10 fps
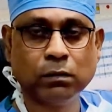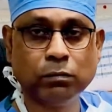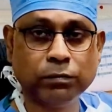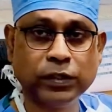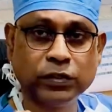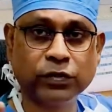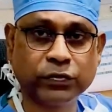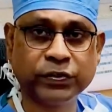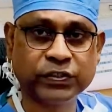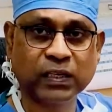major
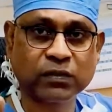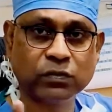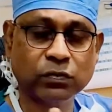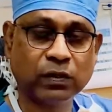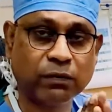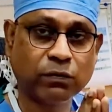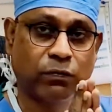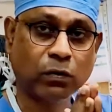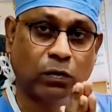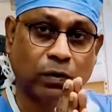3 checks. So you have to
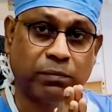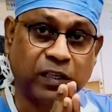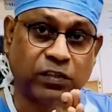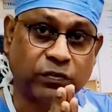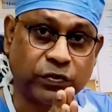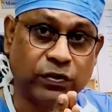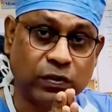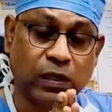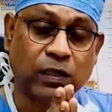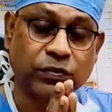follow the major 3
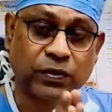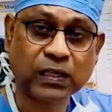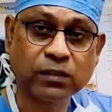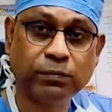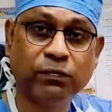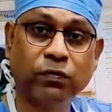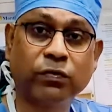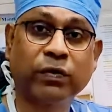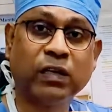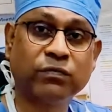checks before
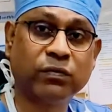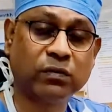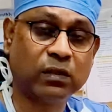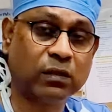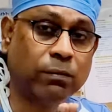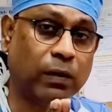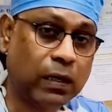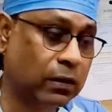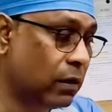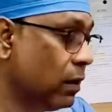transfusing the
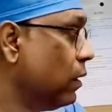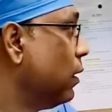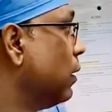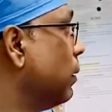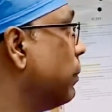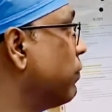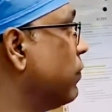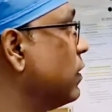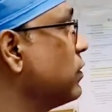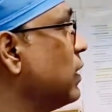blood.
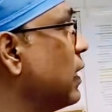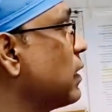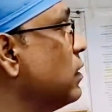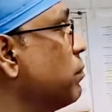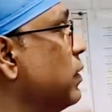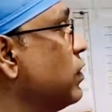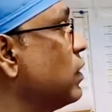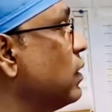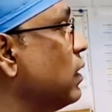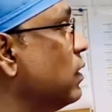First check is
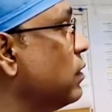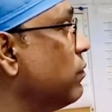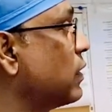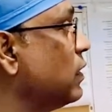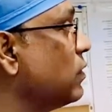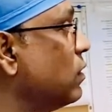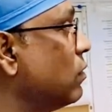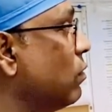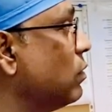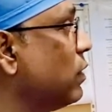patient identification
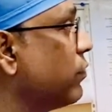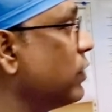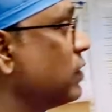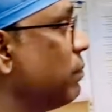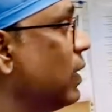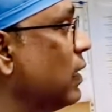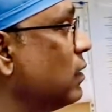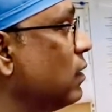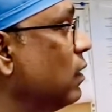on the wristband,